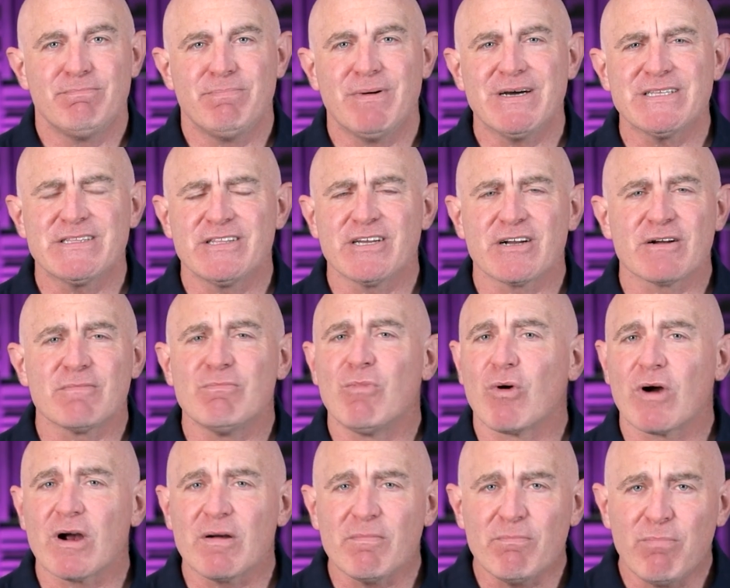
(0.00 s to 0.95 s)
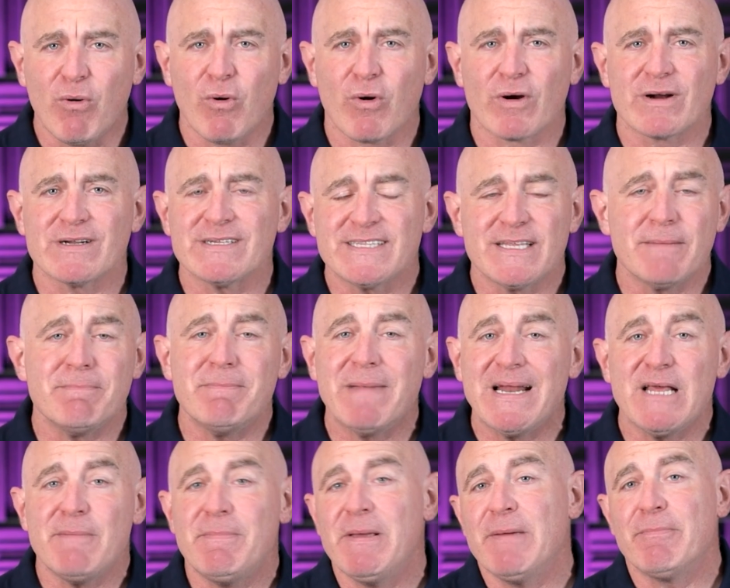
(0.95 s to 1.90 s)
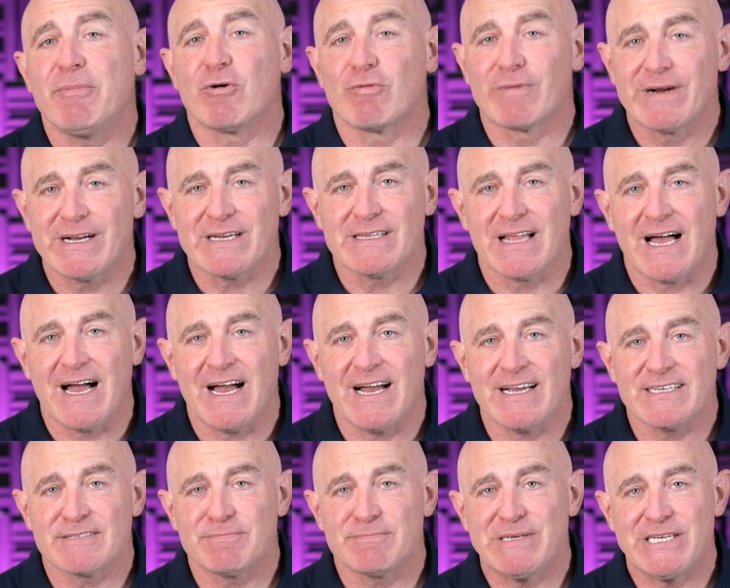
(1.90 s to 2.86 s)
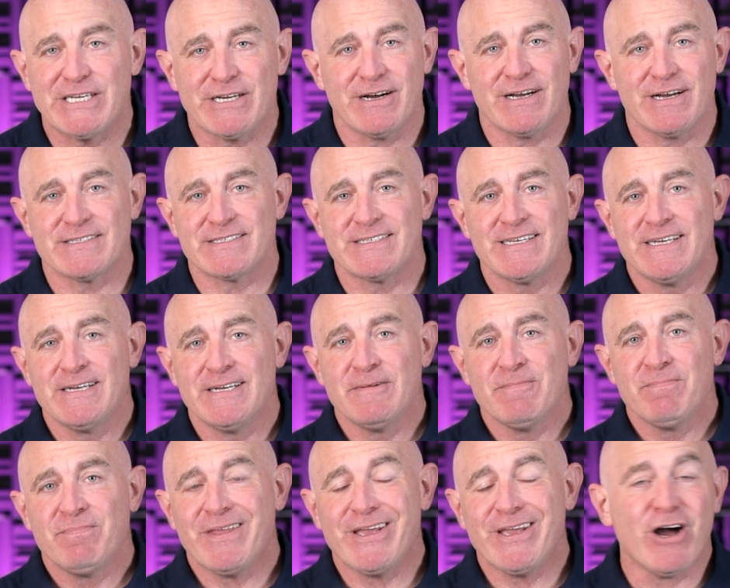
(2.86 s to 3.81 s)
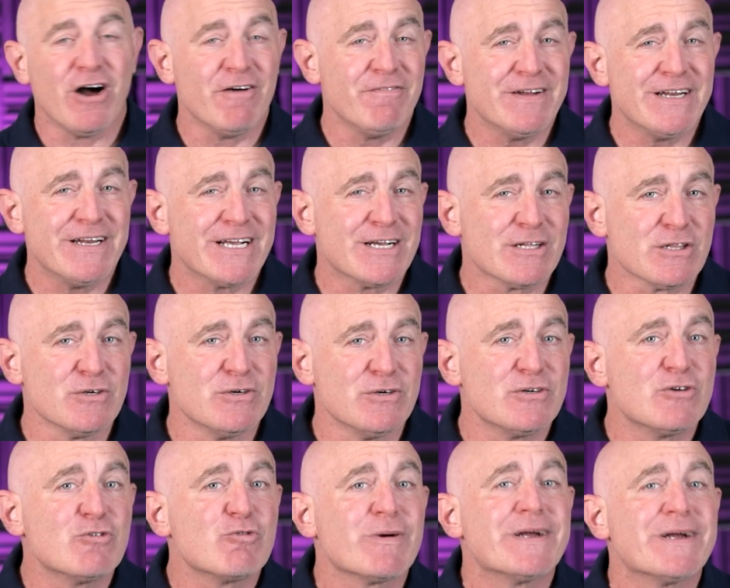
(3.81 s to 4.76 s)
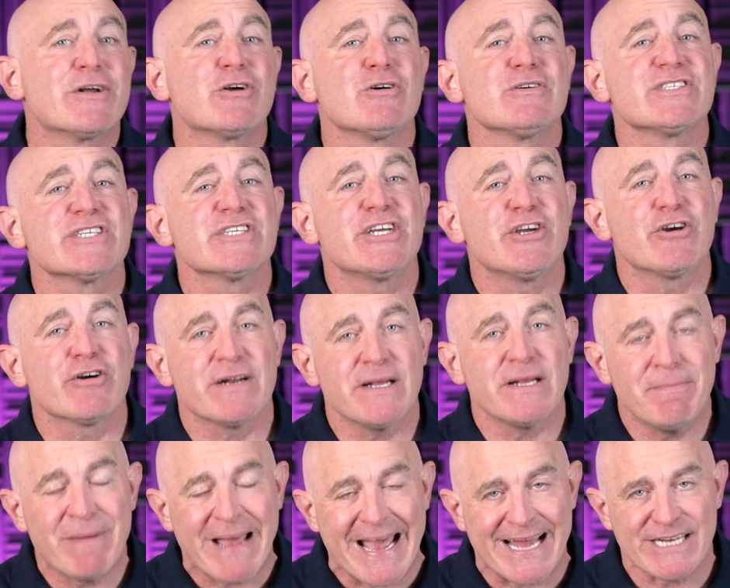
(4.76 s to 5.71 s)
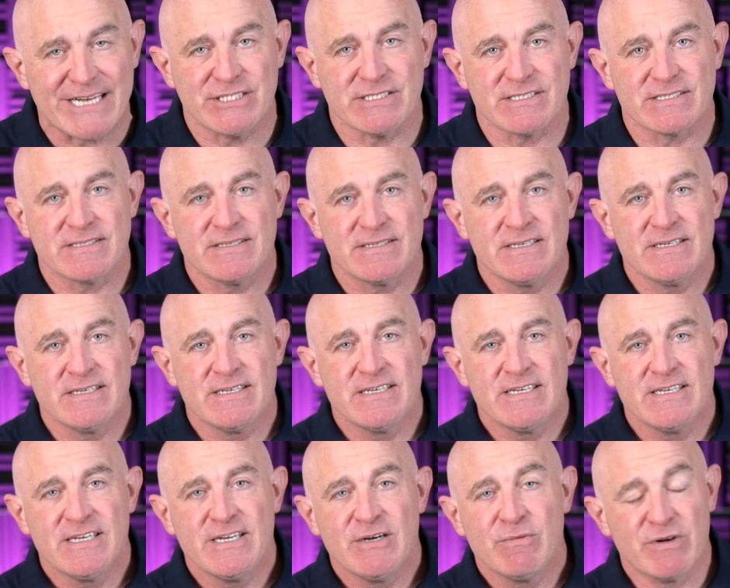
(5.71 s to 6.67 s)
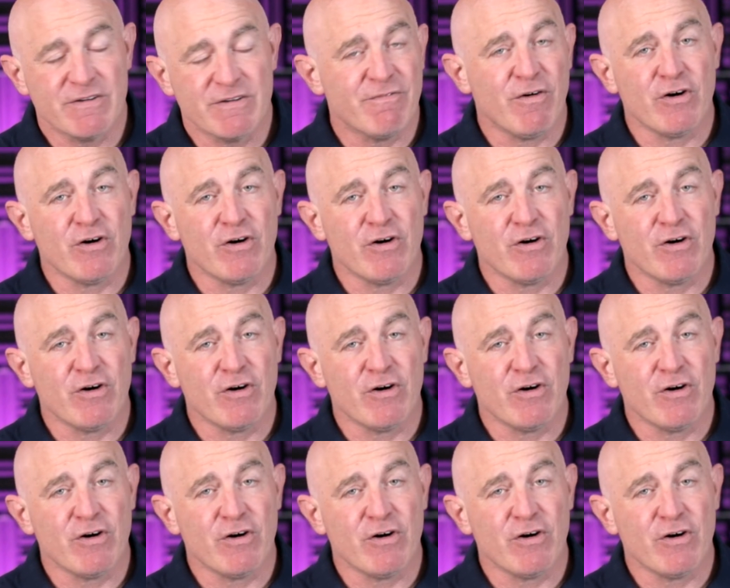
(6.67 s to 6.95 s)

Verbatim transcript: but they're more important than many people realize because they often include critical security patches. When